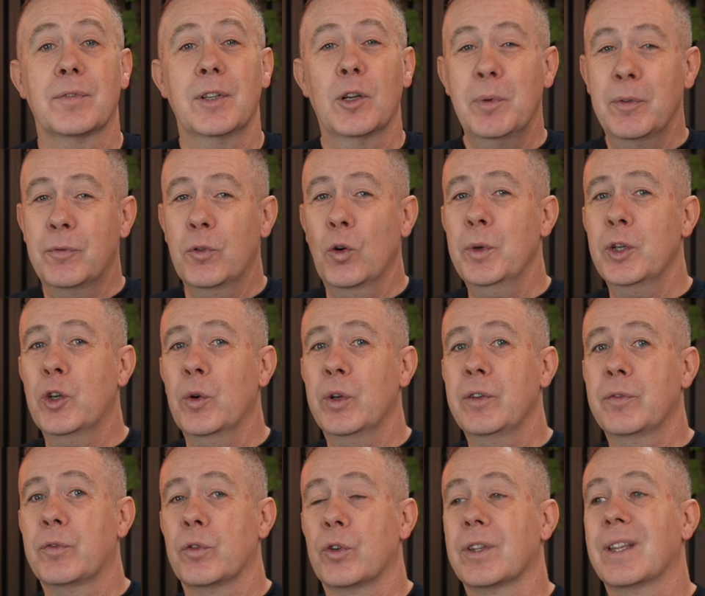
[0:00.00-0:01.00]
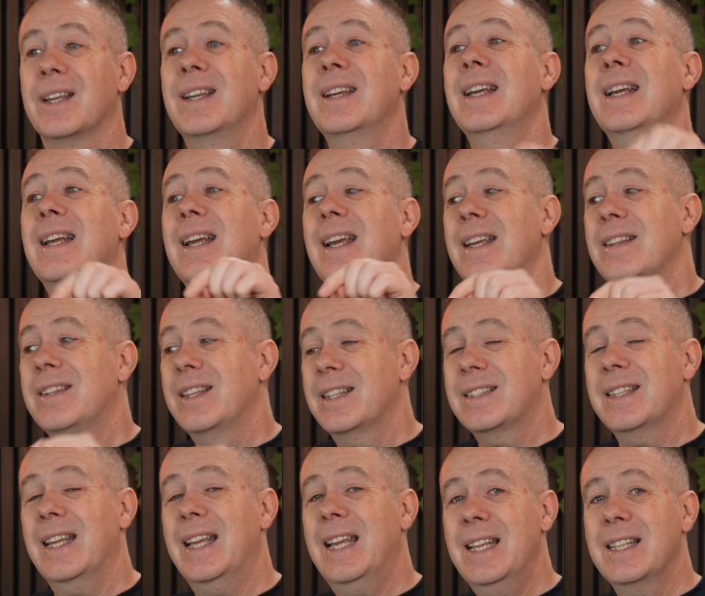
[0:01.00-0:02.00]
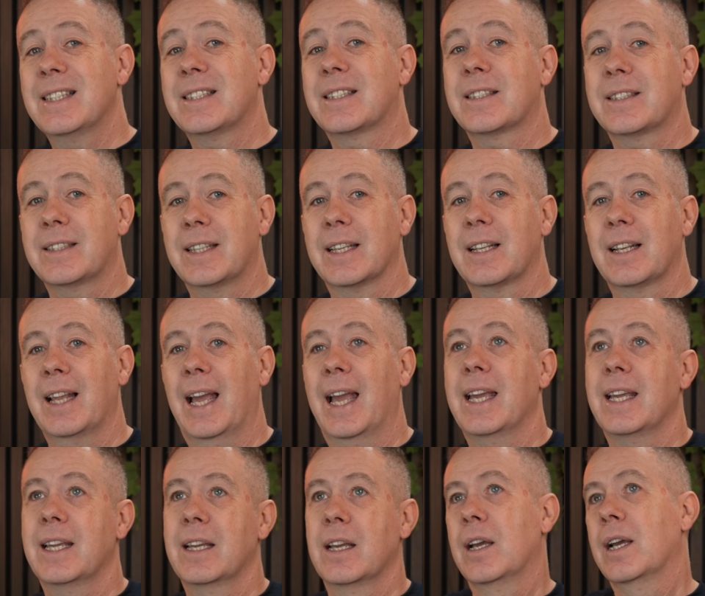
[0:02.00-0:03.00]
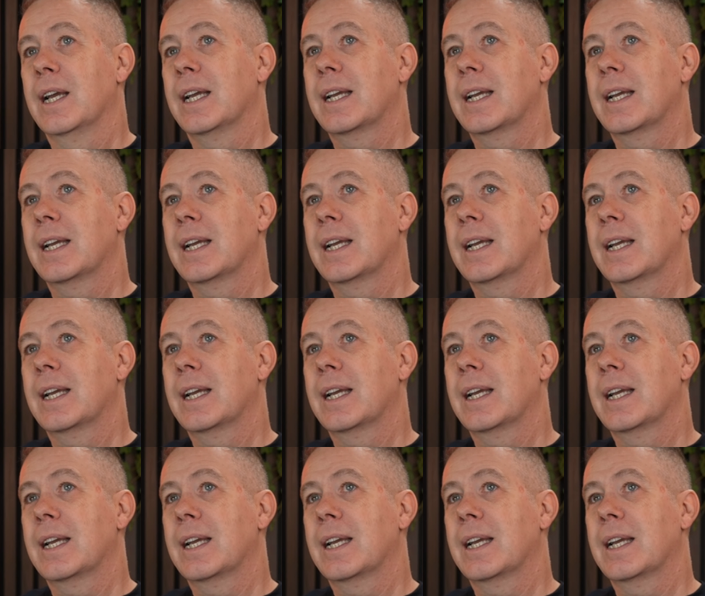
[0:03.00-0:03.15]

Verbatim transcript: Now, before we go any further, this is still a